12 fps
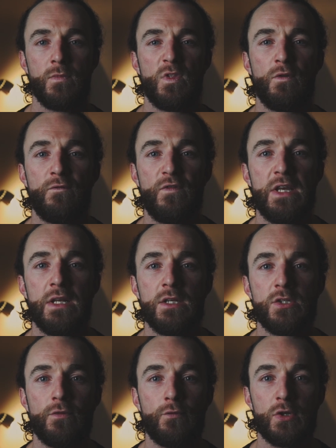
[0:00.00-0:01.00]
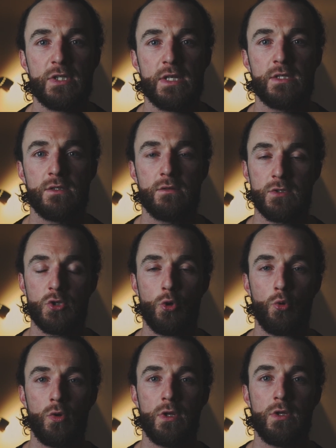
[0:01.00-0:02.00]
the feelings of resistance
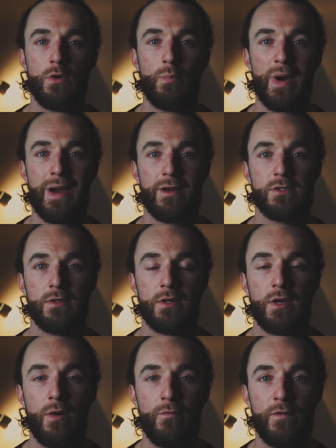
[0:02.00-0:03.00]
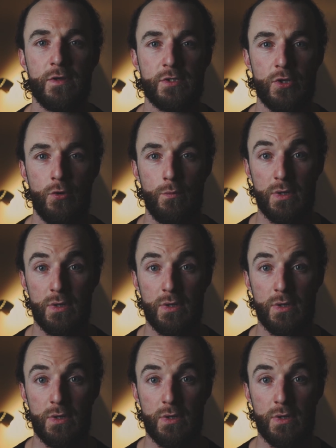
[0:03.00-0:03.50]
calling you back to the comfort zone,